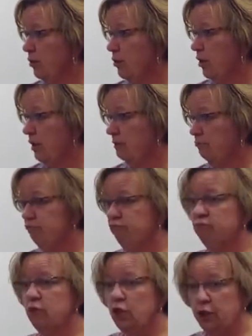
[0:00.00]

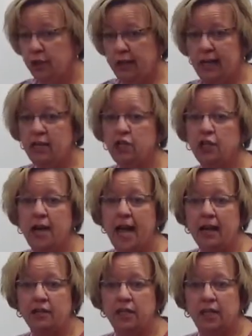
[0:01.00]
some good
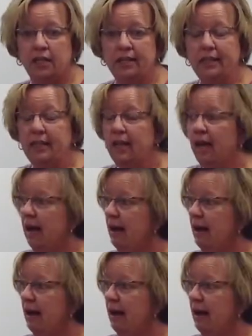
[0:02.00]
interaction